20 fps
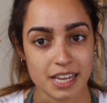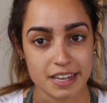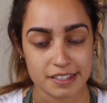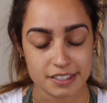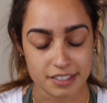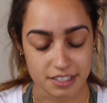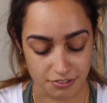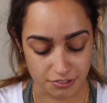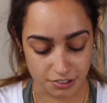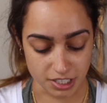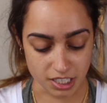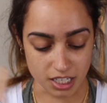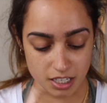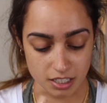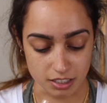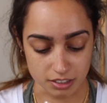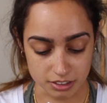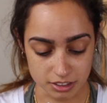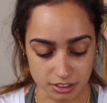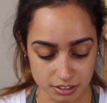eight different
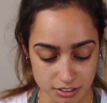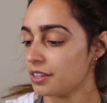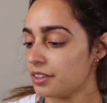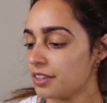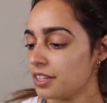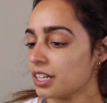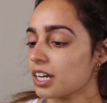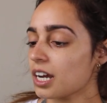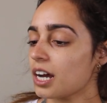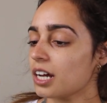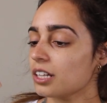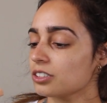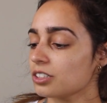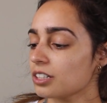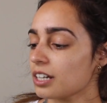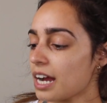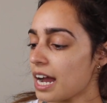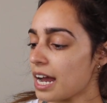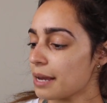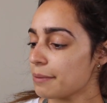colors. The color
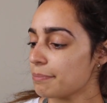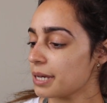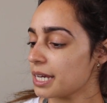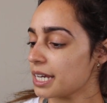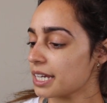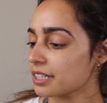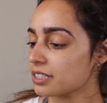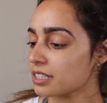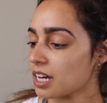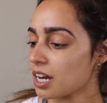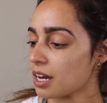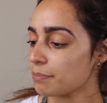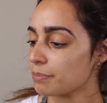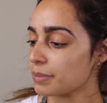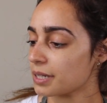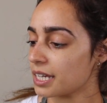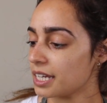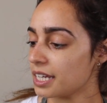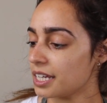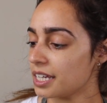I picked
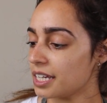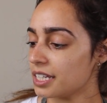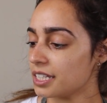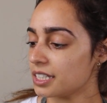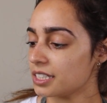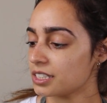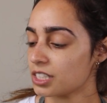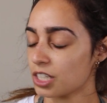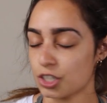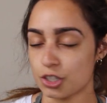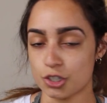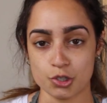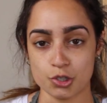up is